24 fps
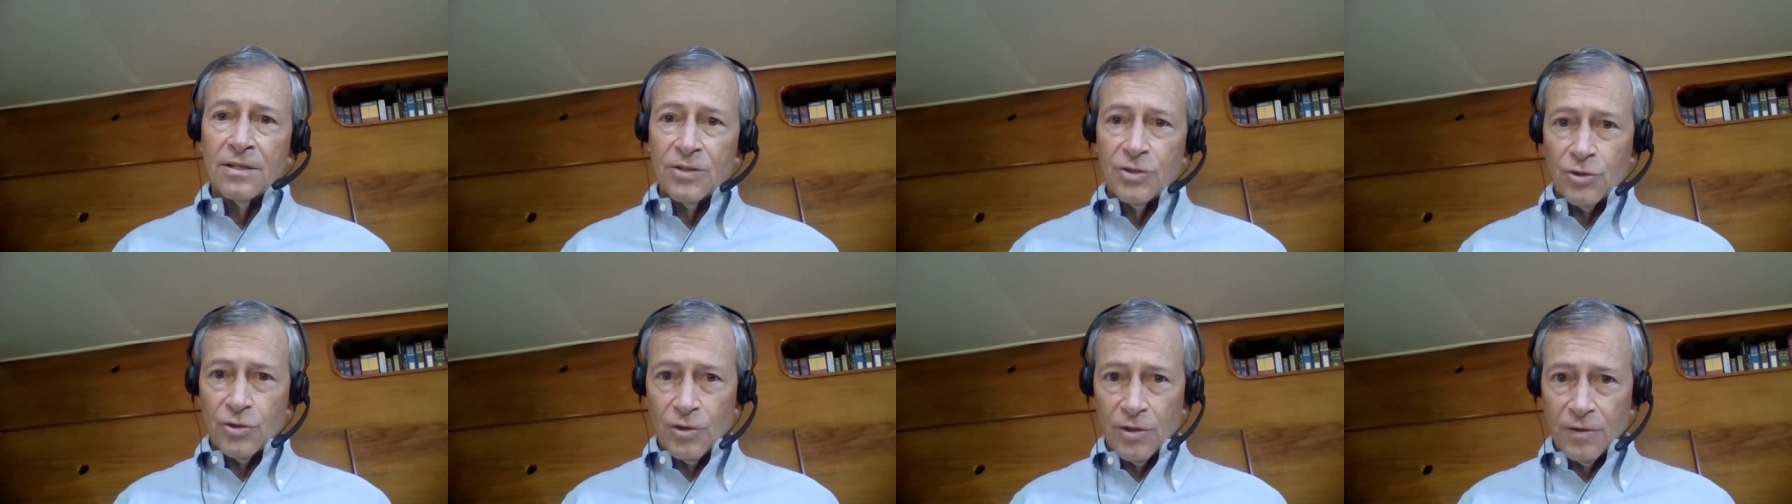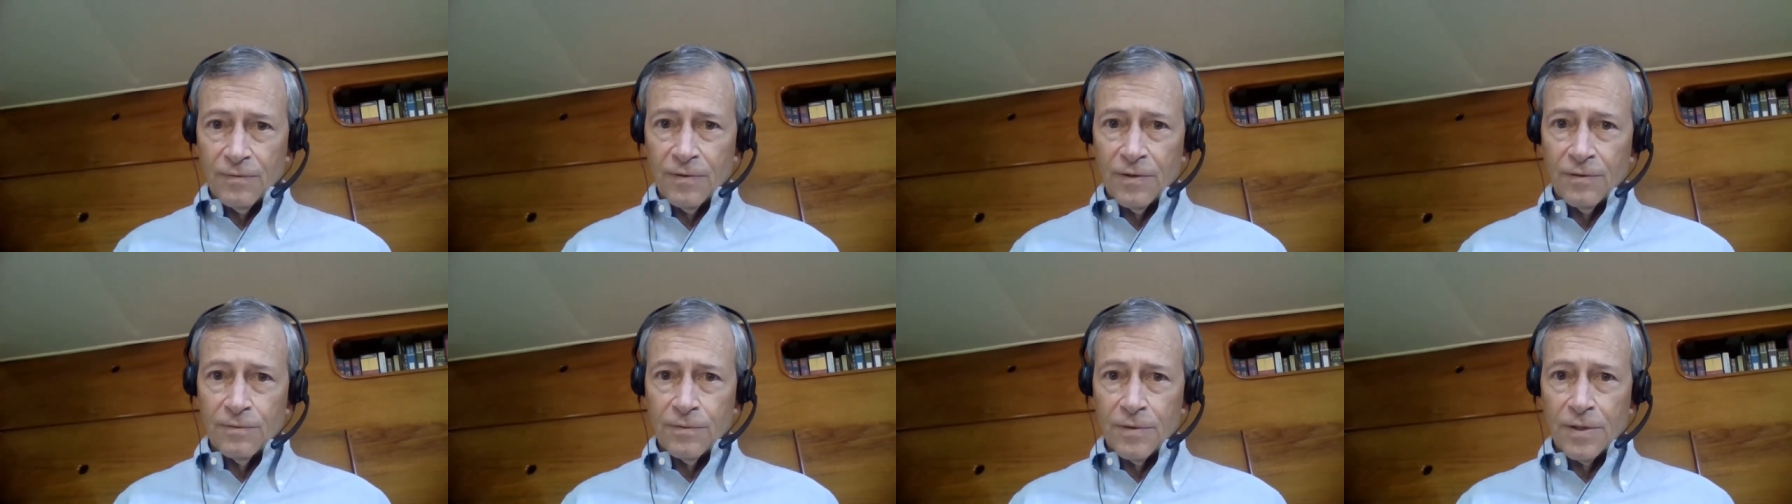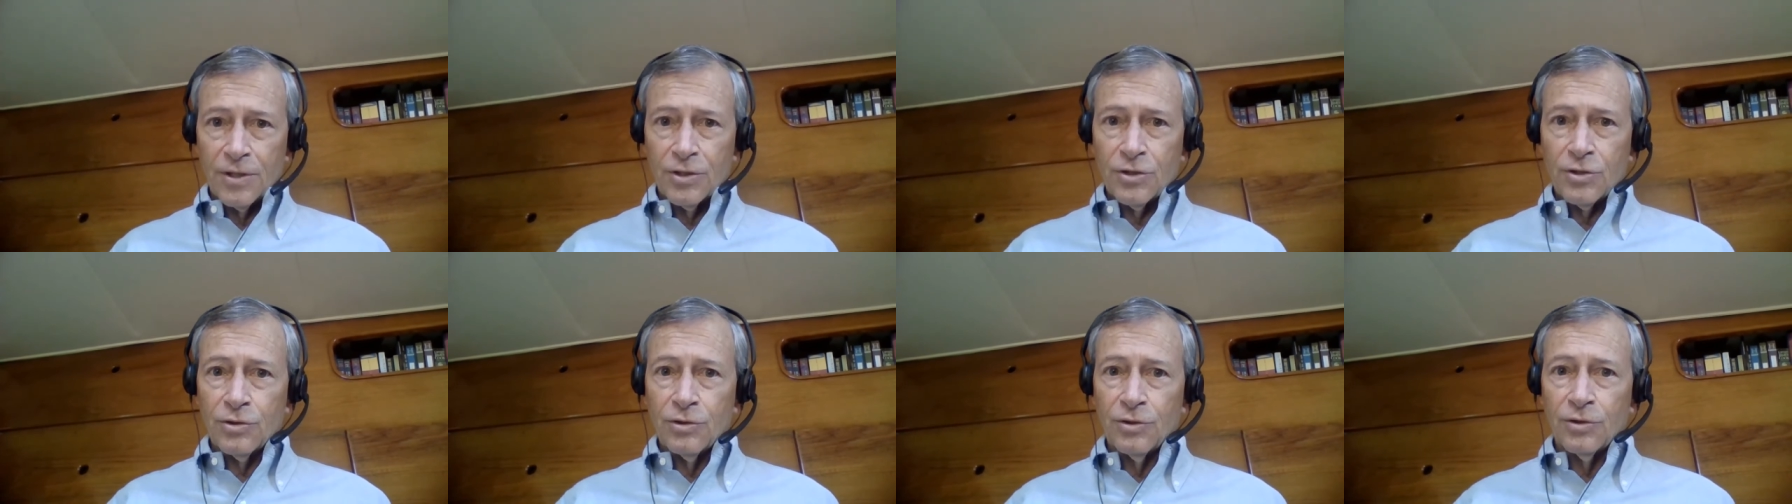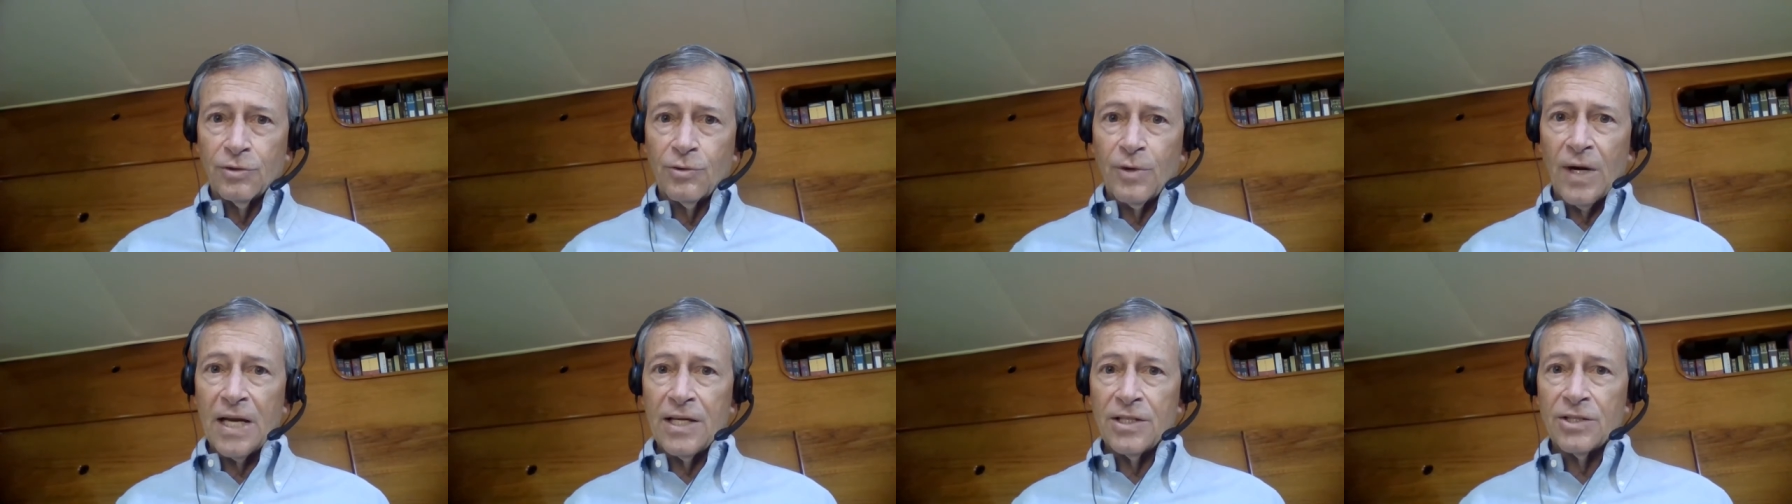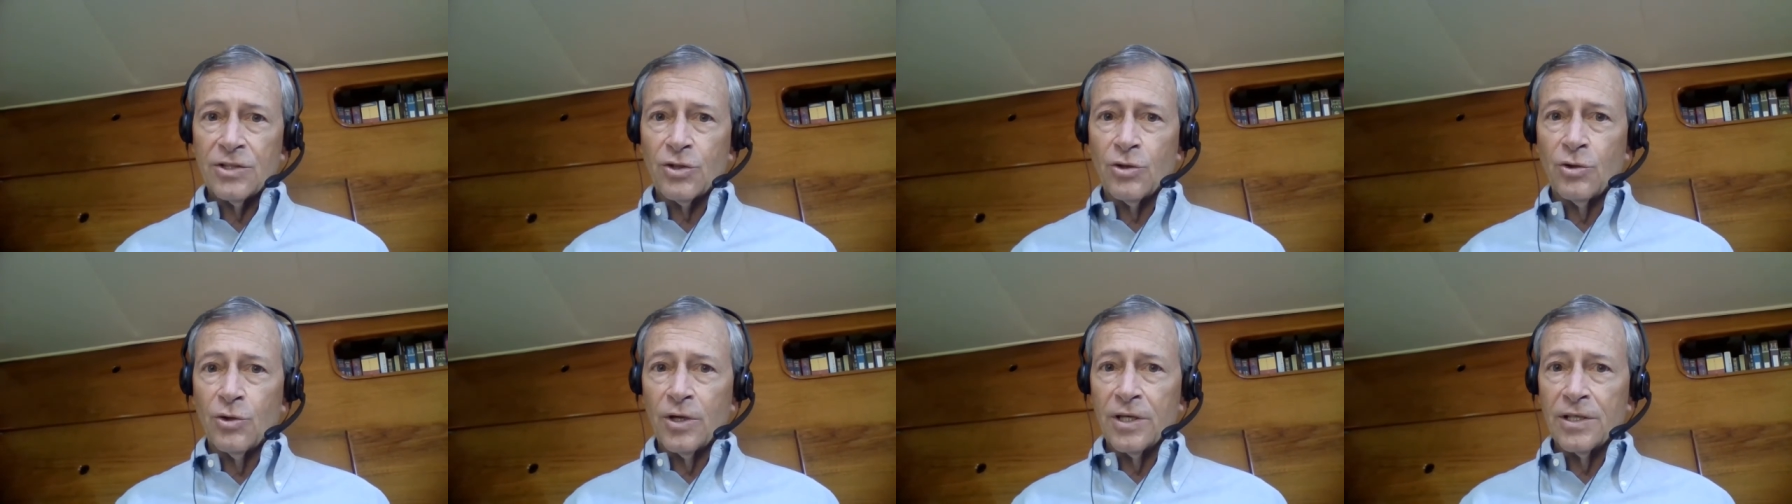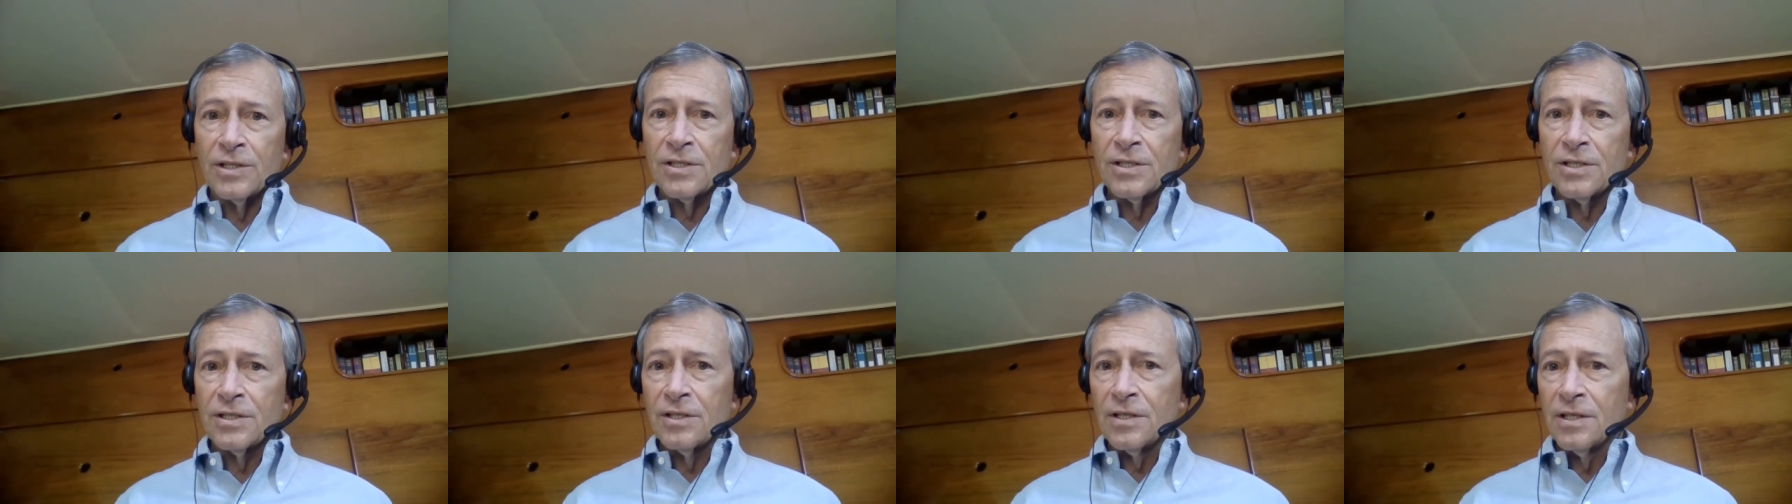sort of a virtual race
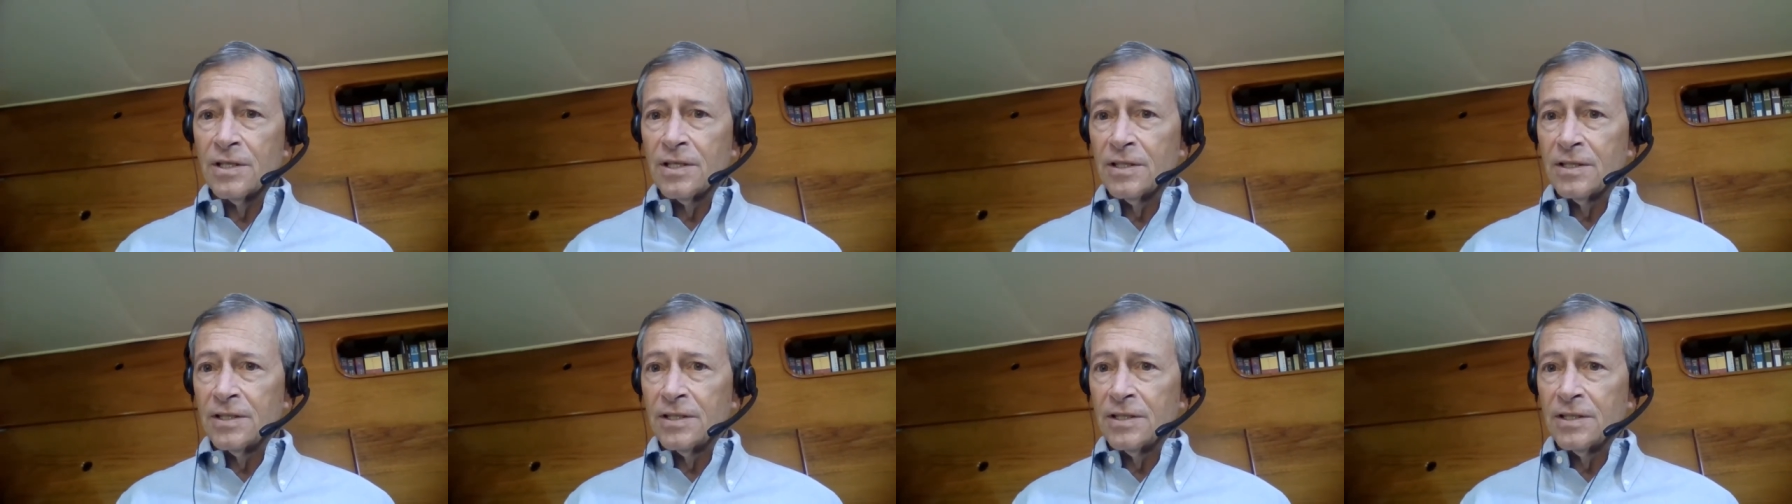course,